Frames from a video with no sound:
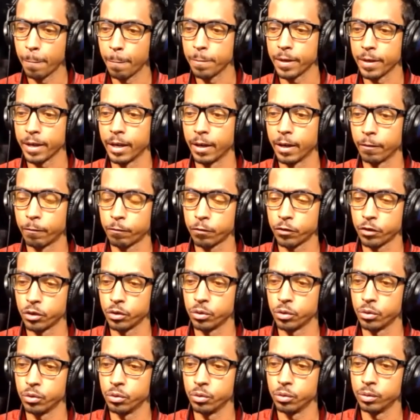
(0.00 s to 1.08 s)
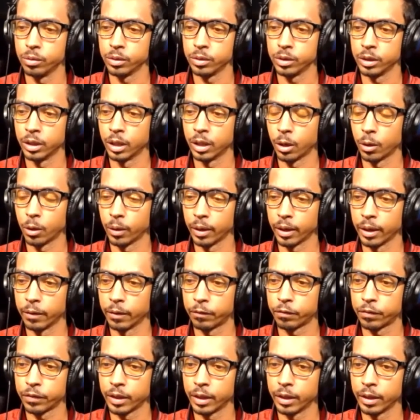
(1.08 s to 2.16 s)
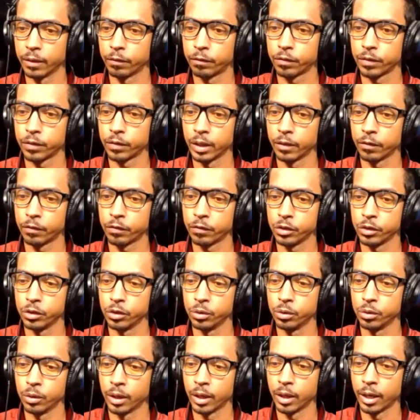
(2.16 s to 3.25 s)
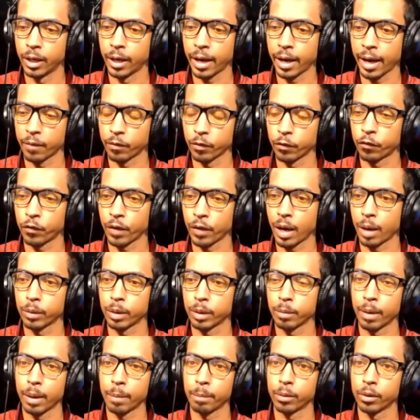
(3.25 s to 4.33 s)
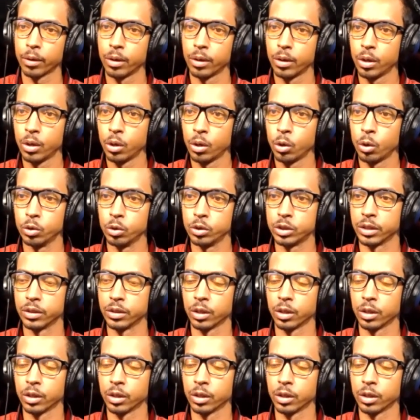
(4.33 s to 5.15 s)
if you have a family member who's in the